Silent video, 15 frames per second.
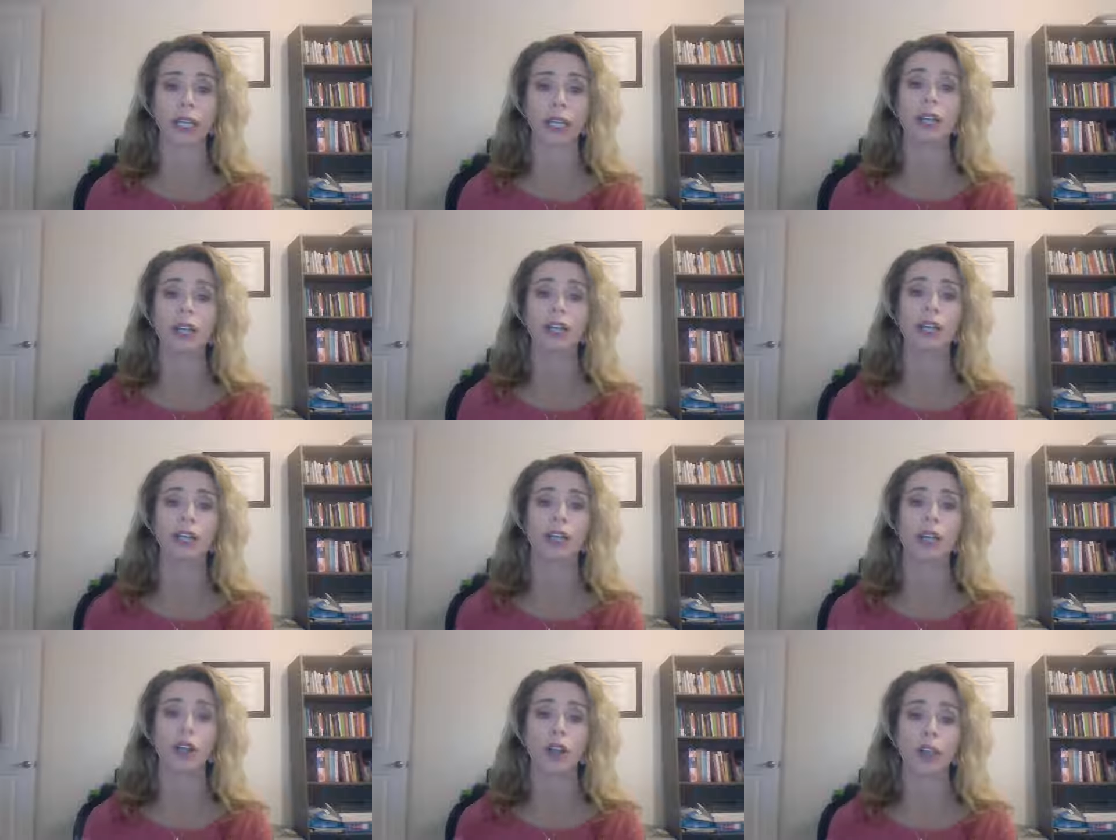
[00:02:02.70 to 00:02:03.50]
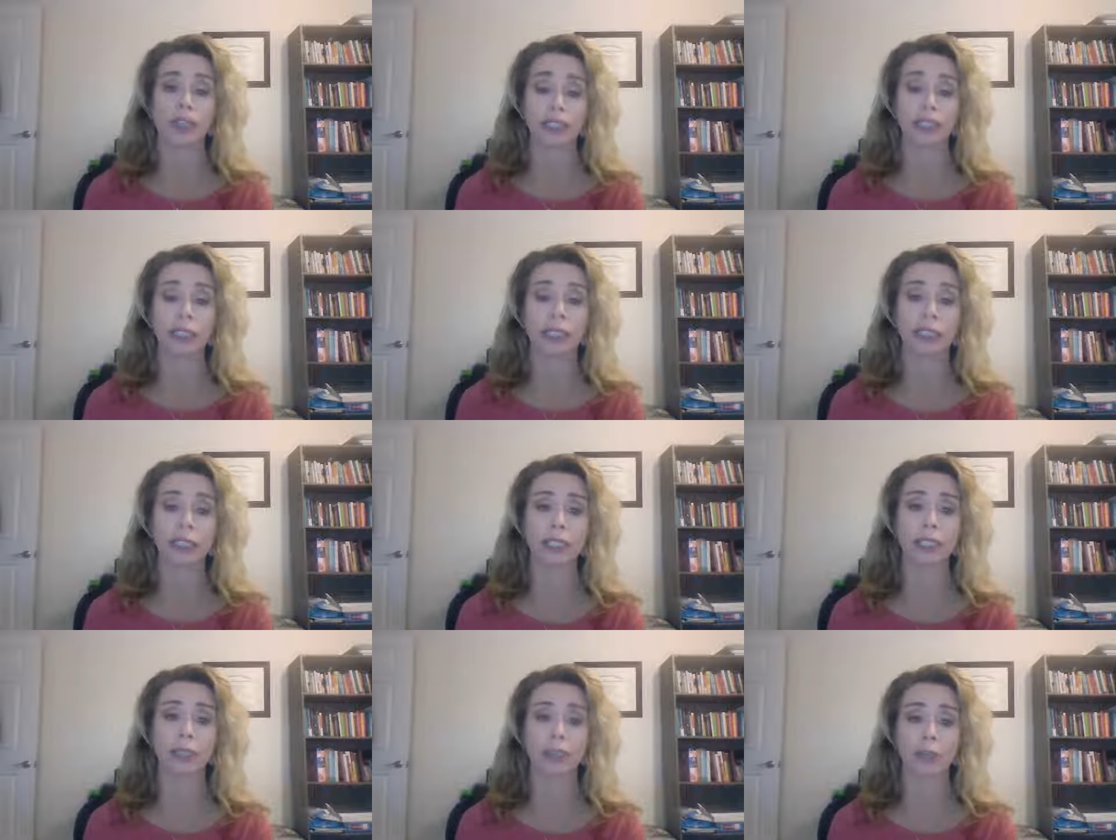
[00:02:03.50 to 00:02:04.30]
at
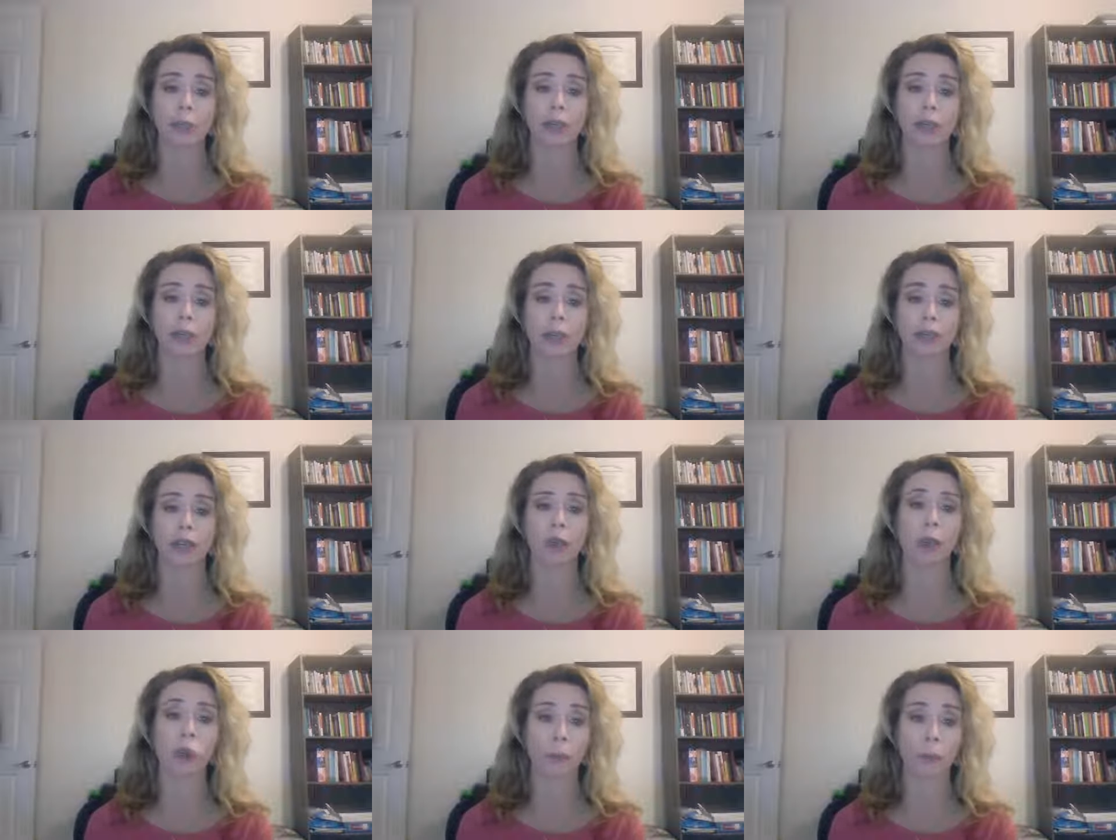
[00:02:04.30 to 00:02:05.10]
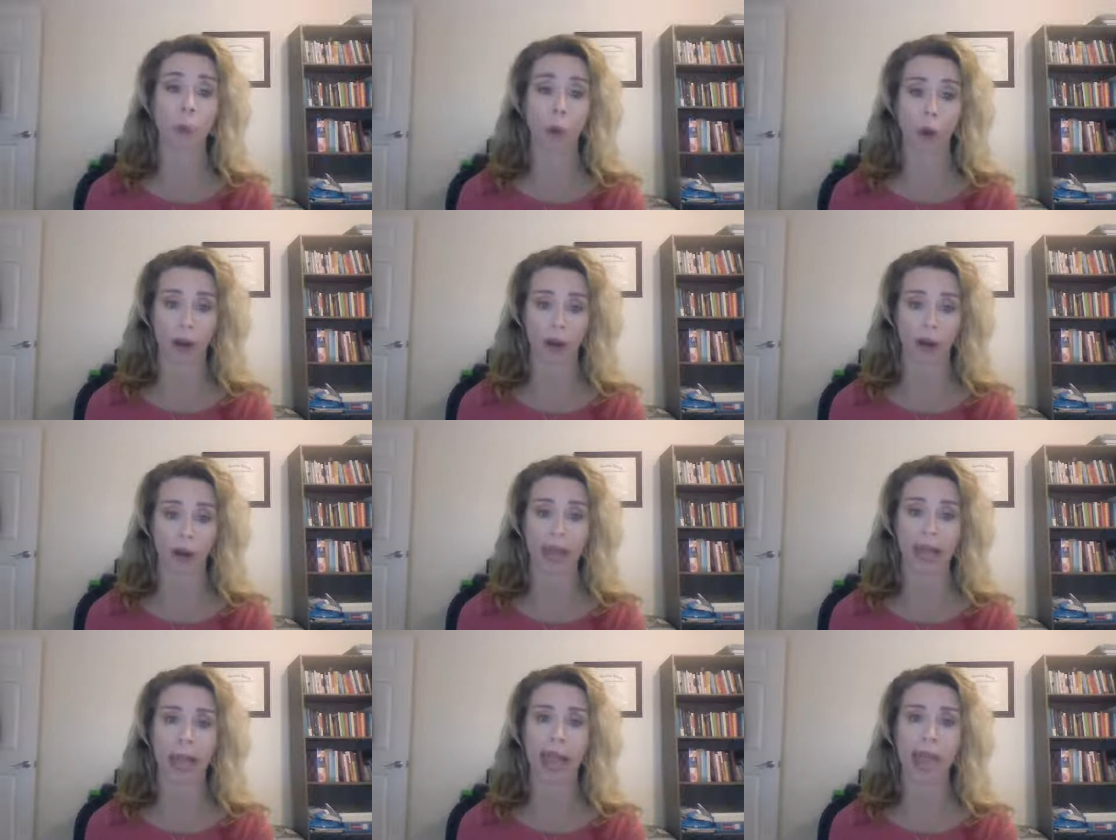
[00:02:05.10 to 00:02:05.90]
easily 3% or more
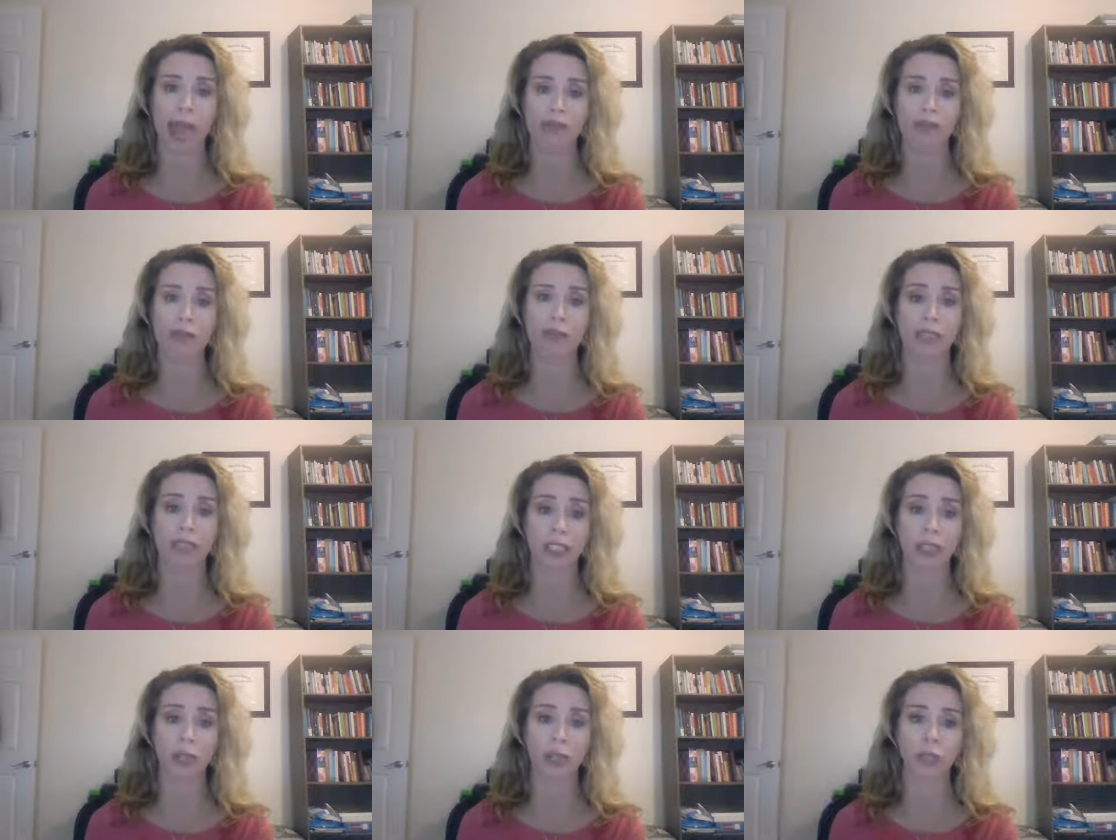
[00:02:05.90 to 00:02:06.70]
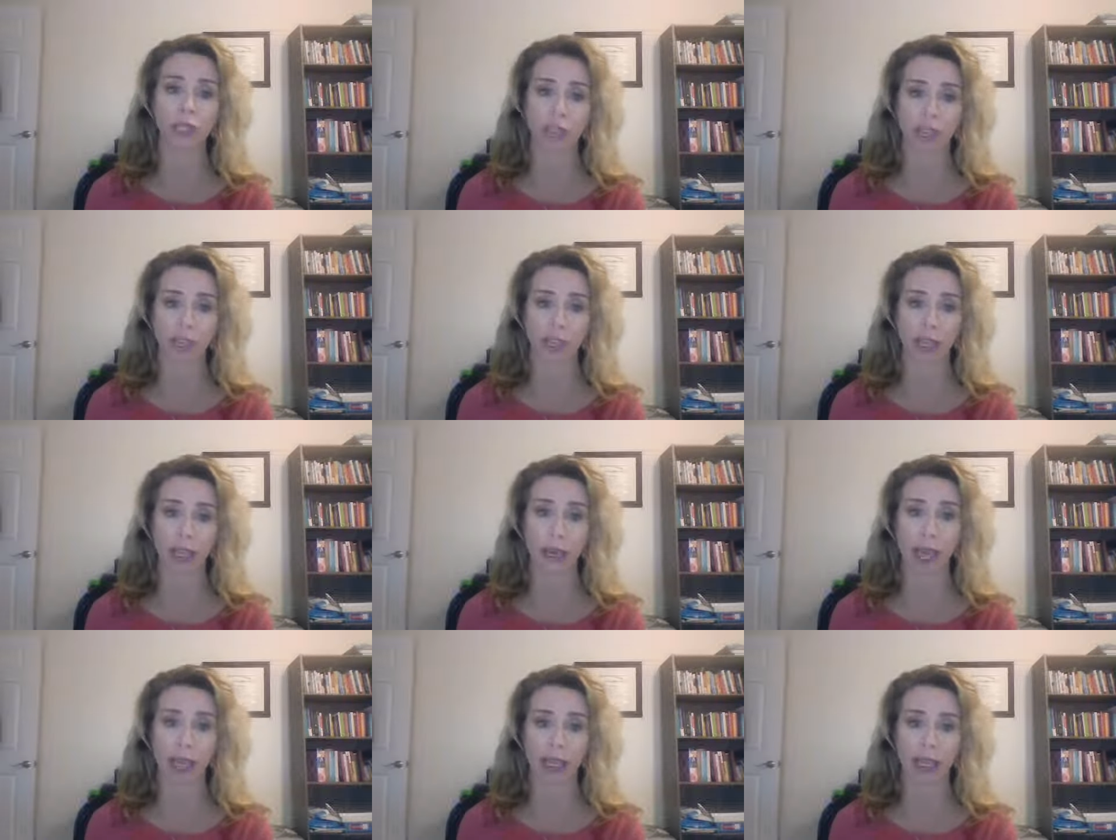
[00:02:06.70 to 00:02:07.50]
every single year that you're
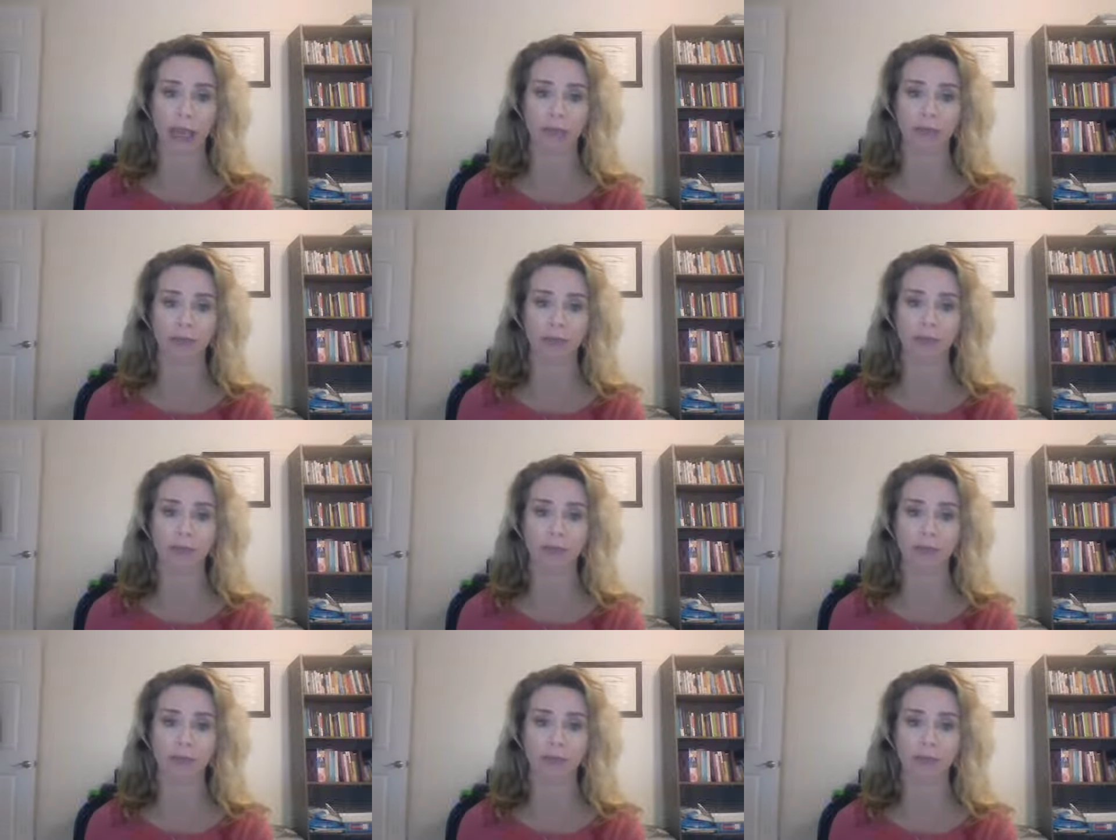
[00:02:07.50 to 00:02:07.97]
paying.